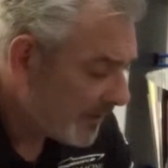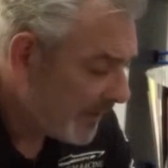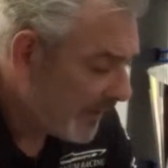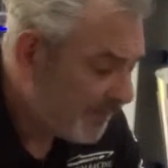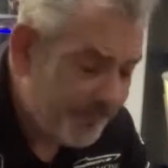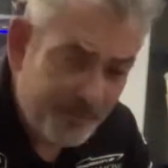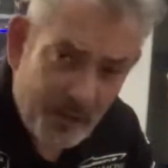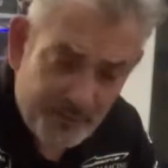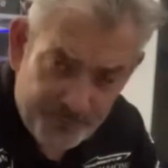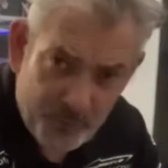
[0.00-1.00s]
if
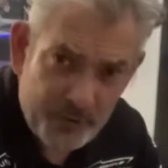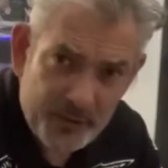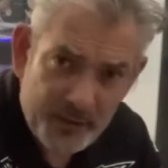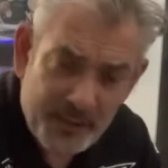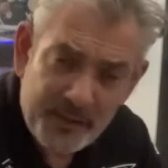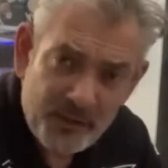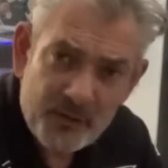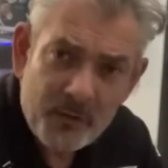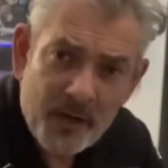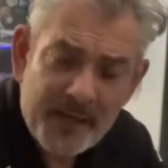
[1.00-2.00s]
unfortunately you
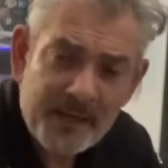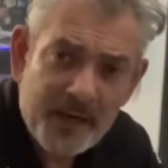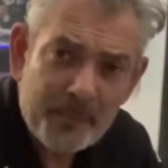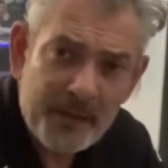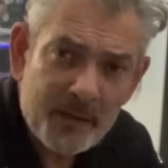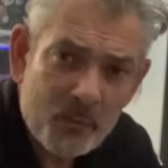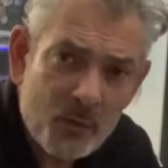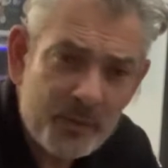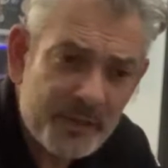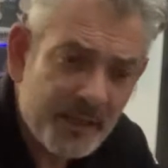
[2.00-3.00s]
do end up in the
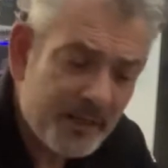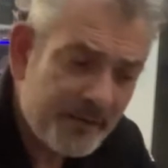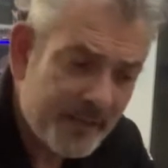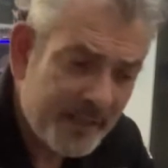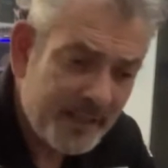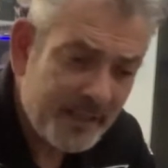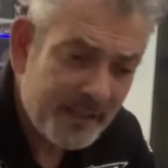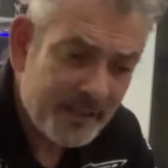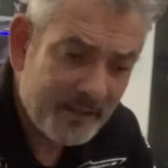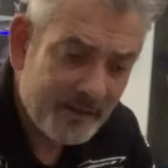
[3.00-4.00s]
water, the
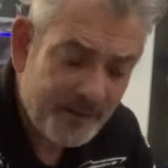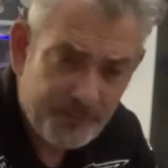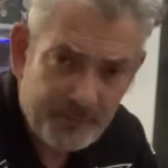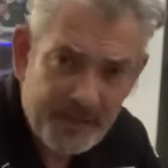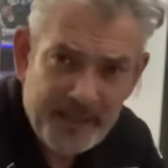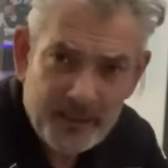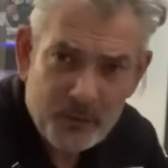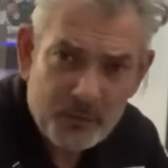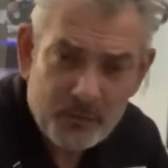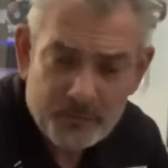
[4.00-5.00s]
2
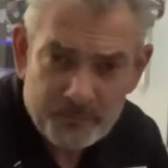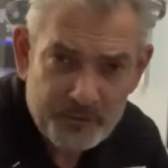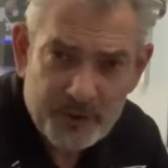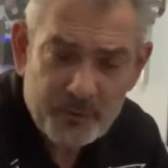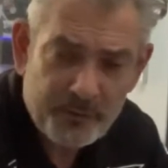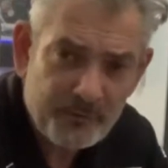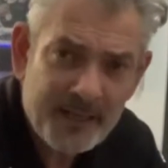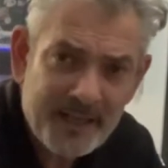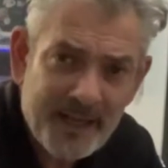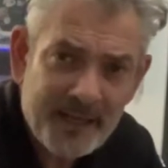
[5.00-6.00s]
or 3
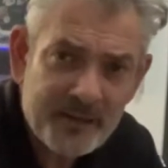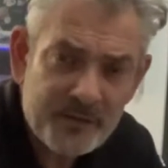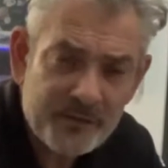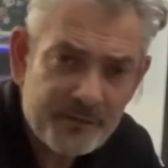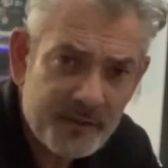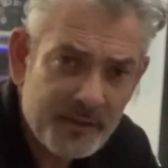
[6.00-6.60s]
layers of